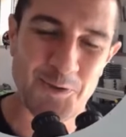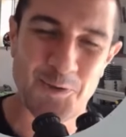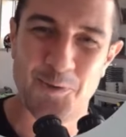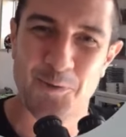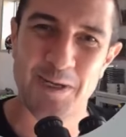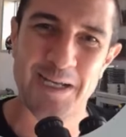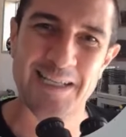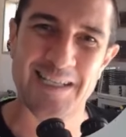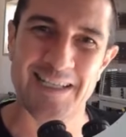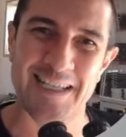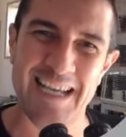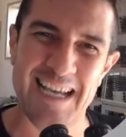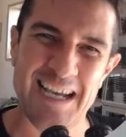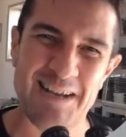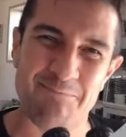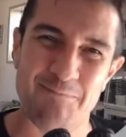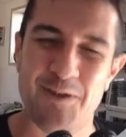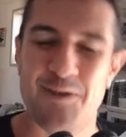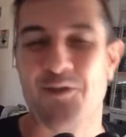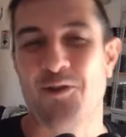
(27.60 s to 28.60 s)

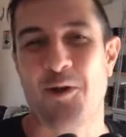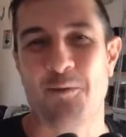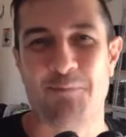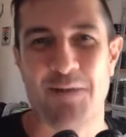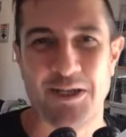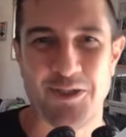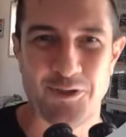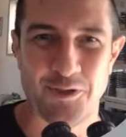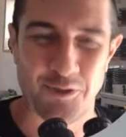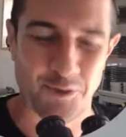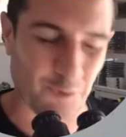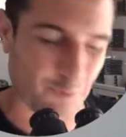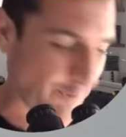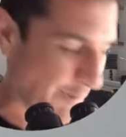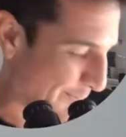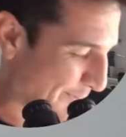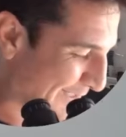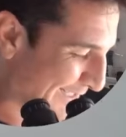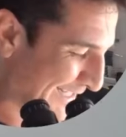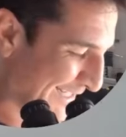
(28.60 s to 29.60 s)
Queensland with not much
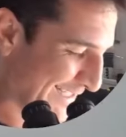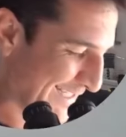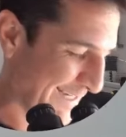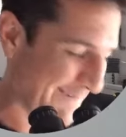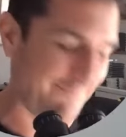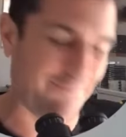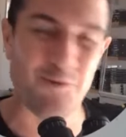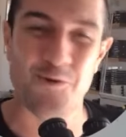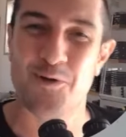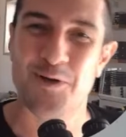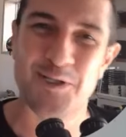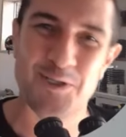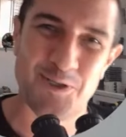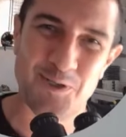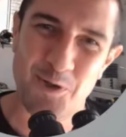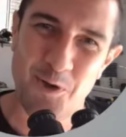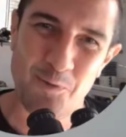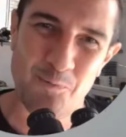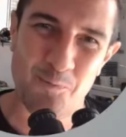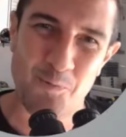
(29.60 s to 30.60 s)
description except for it's
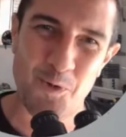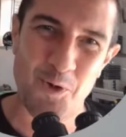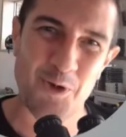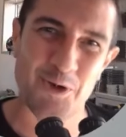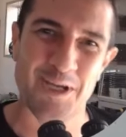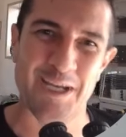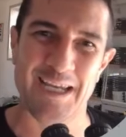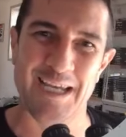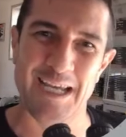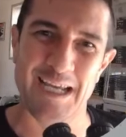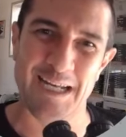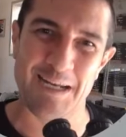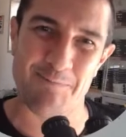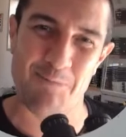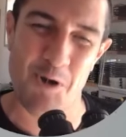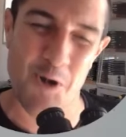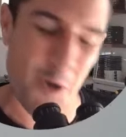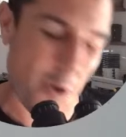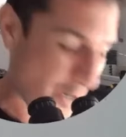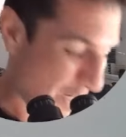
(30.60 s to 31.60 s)
not working
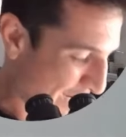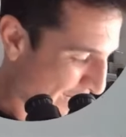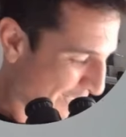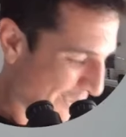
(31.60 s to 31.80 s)
anymore.